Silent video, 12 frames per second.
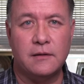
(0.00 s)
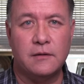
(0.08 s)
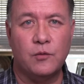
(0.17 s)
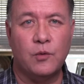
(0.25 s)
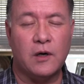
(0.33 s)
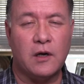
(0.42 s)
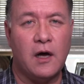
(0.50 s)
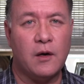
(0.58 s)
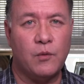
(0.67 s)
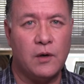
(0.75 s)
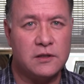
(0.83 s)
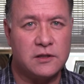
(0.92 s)
where God
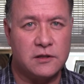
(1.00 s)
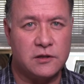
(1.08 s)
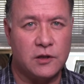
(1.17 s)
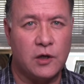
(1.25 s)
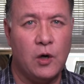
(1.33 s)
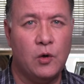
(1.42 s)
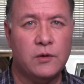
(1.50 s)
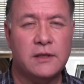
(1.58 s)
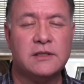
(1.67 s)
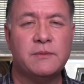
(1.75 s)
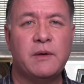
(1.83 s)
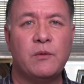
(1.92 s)
wants us to go
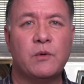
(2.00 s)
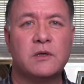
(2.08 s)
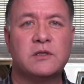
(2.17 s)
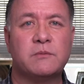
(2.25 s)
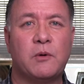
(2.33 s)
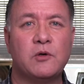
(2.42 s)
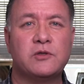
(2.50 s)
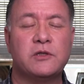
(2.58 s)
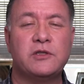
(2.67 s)
doesn't mean we're supposed